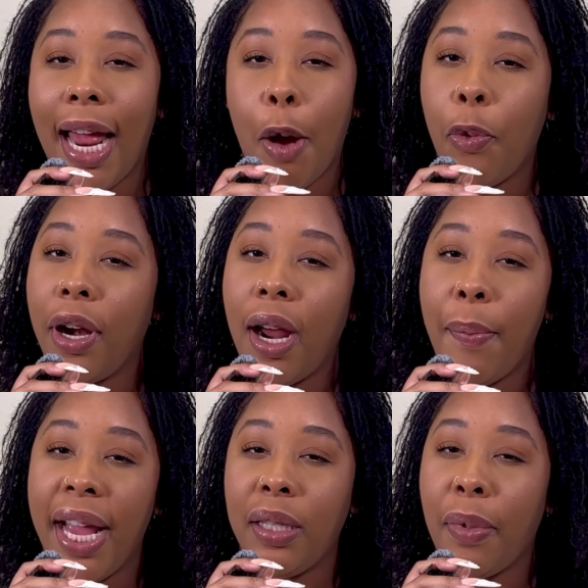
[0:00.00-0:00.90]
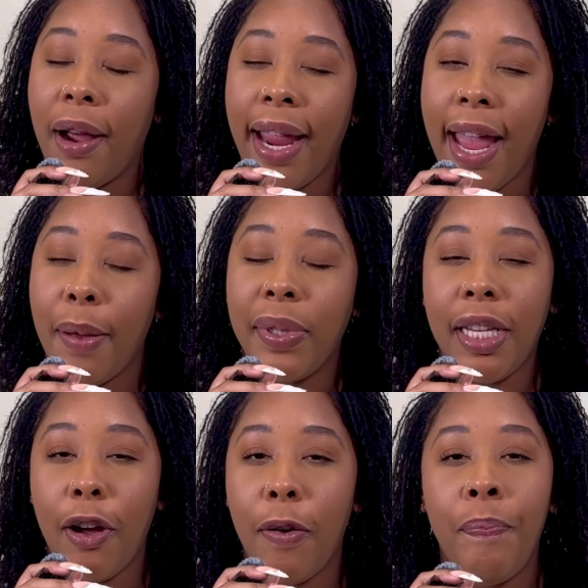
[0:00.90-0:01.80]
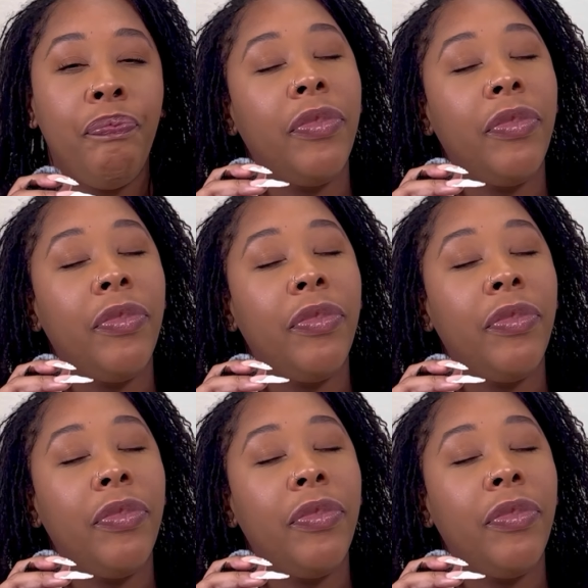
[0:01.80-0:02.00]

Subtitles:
I wear a baseball cap. So